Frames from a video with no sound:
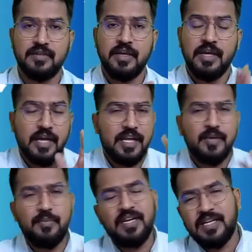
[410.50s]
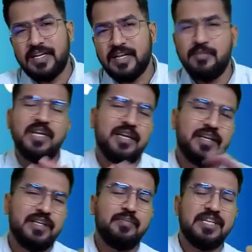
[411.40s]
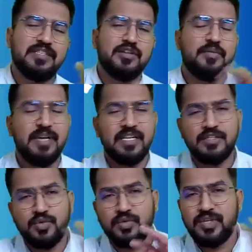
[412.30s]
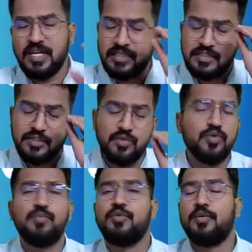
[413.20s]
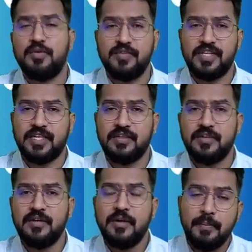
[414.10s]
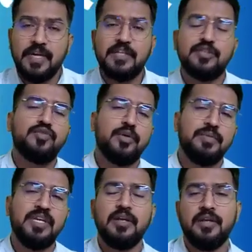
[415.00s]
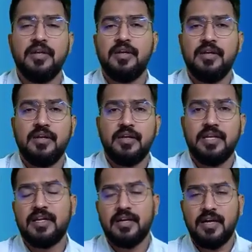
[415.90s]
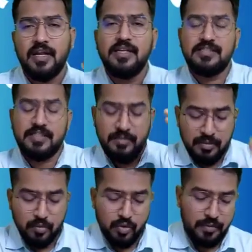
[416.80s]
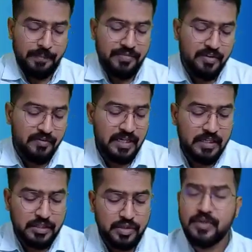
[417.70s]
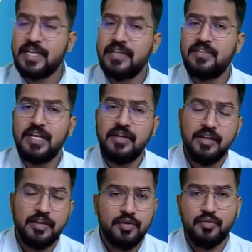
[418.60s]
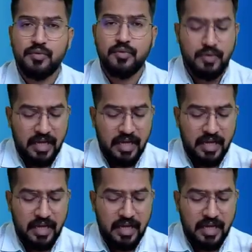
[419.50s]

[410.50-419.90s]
I repeat, there can be here and there plus or minus 2-3 hours, no problem with that, but it should not be like unreasonably more, right? So day 3 you have a